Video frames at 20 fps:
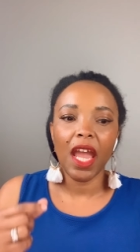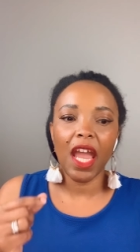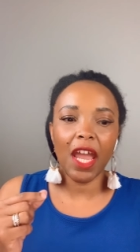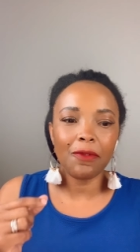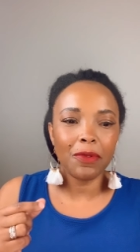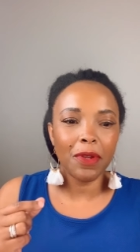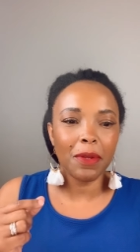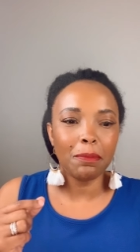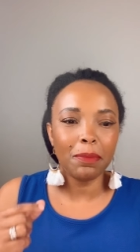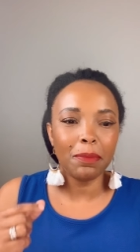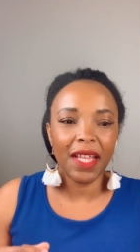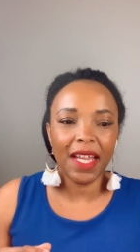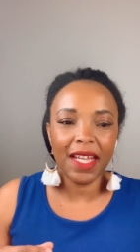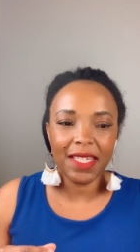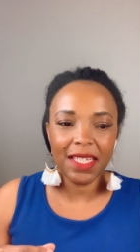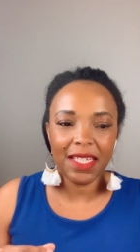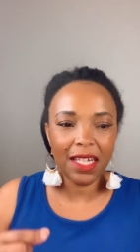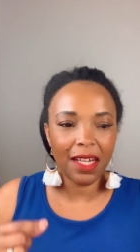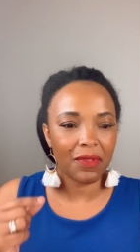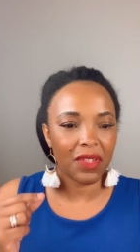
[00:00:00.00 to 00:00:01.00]
Every
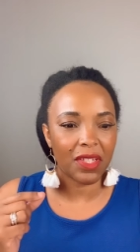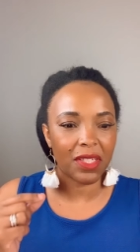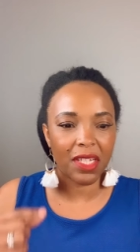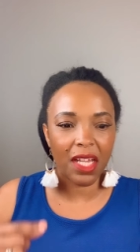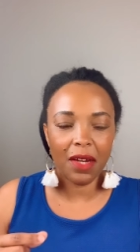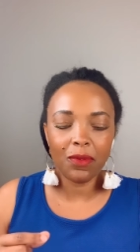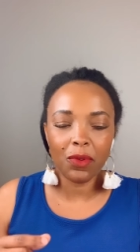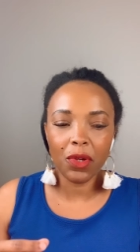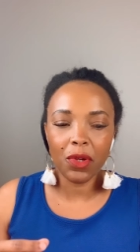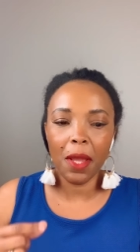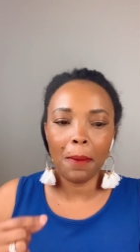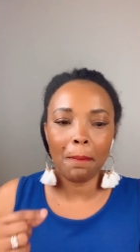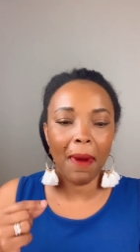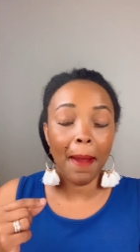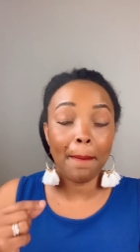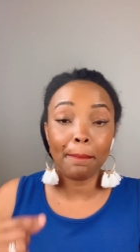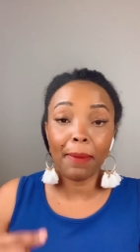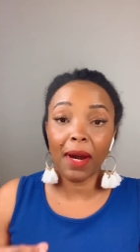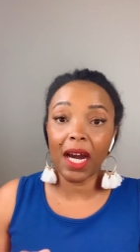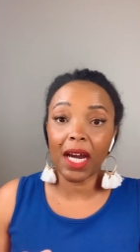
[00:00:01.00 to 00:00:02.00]
planting of the devil in
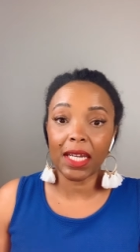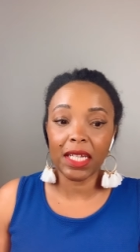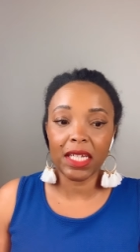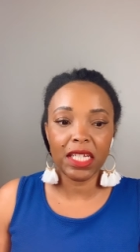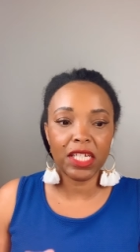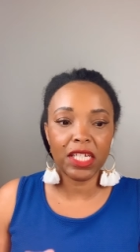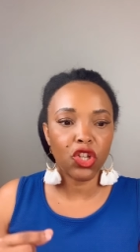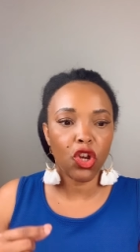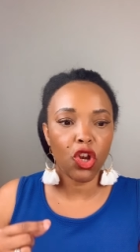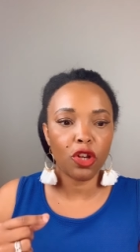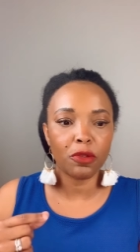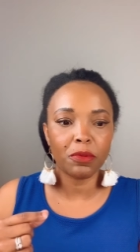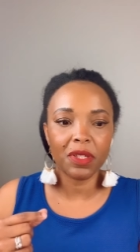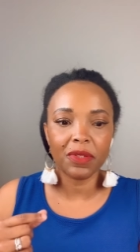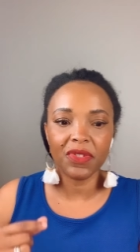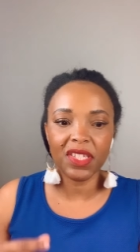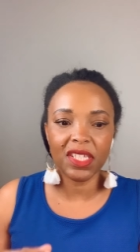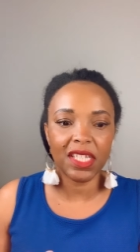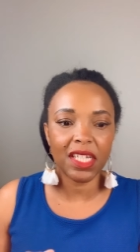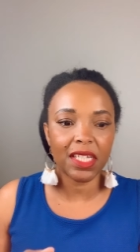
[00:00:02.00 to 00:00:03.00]
my body in terms
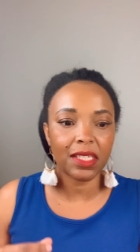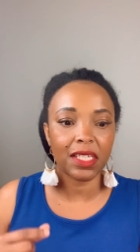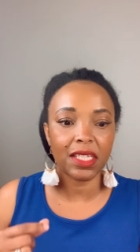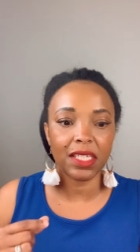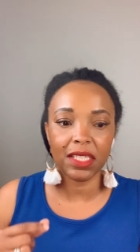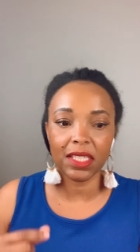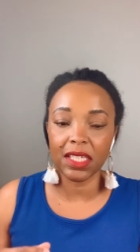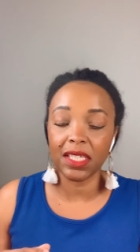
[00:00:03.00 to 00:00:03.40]
of sickness,